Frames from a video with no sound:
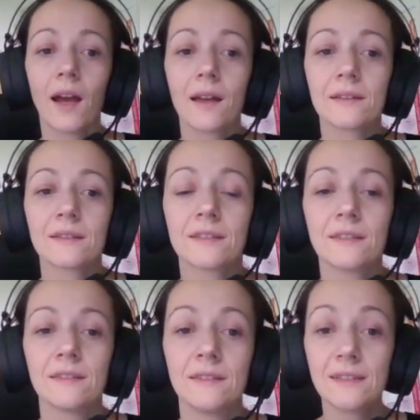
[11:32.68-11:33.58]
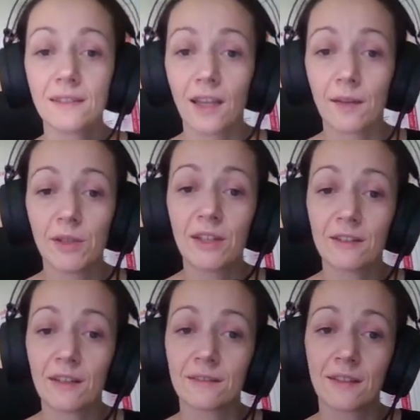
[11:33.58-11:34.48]
And this time,
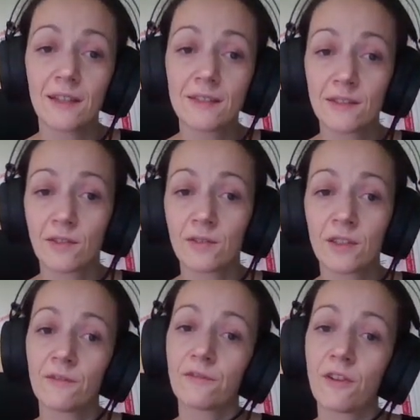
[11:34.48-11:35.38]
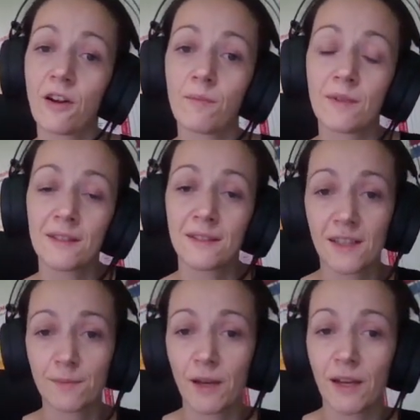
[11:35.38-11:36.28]
Nita doesn't order from
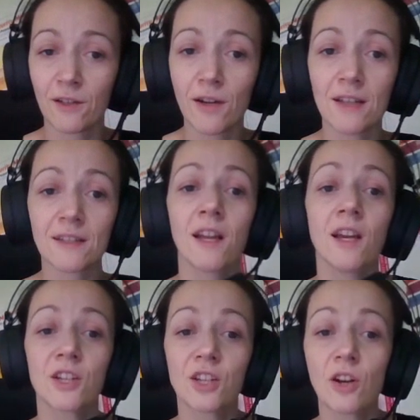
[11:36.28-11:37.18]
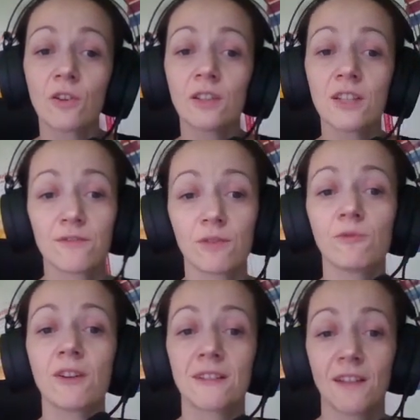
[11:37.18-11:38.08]
Zack's Pie and Crust, she orders
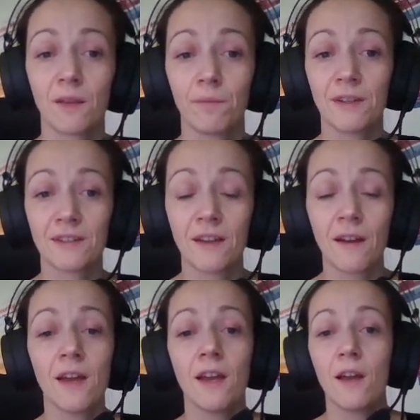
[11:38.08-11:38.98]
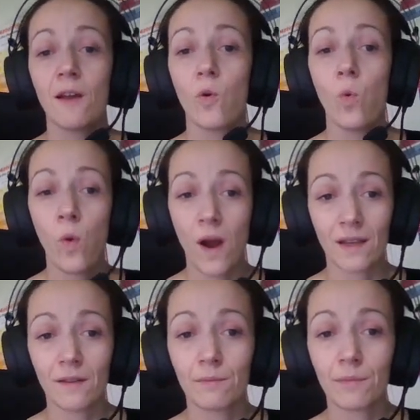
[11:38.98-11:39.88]
from West Side Pizza.
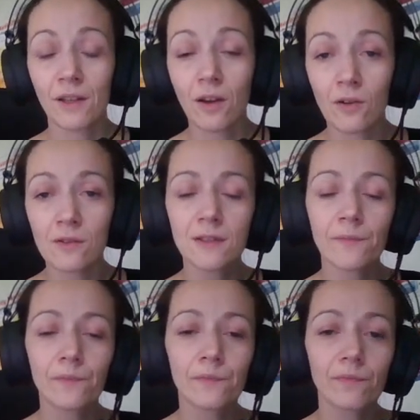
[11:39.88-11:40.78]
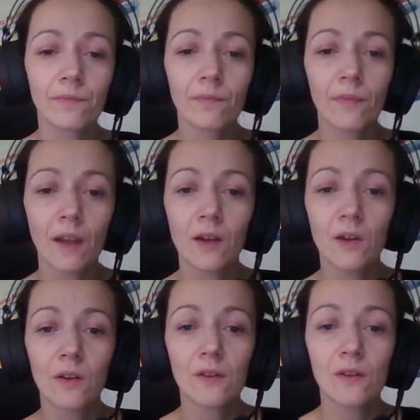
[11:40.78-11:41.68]
Why? Because
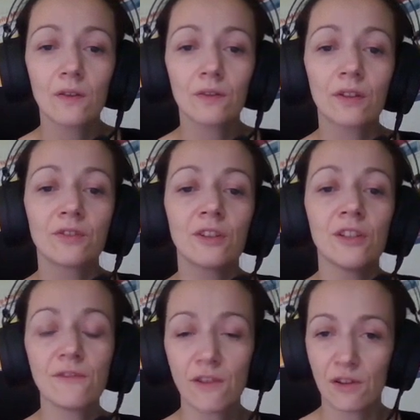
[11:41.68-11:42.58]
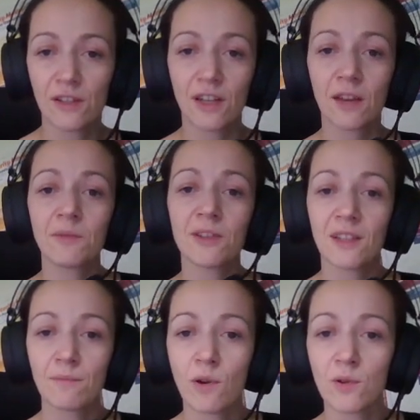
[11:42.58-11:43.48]
the delivery time
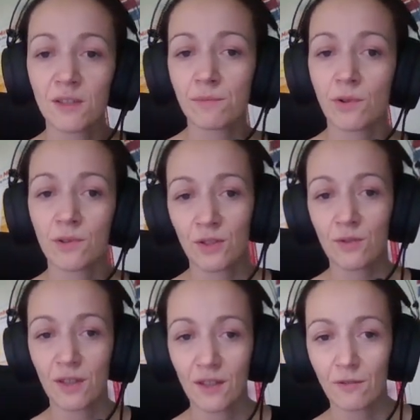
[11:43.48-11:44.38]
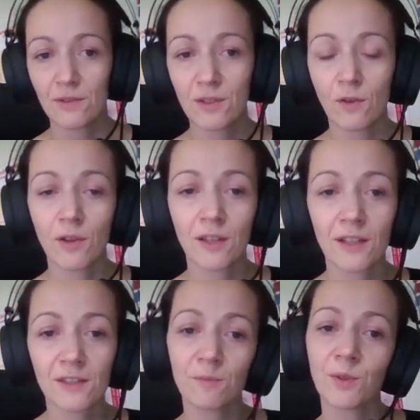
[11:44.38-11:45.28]
is the most important right now. So it
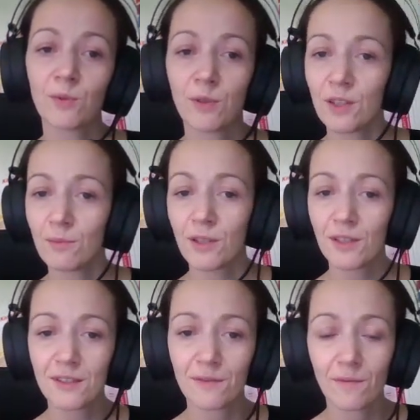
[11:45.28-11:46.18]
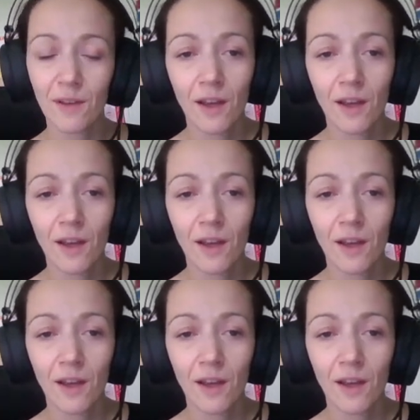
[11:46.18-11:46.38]
has to be 20 minutes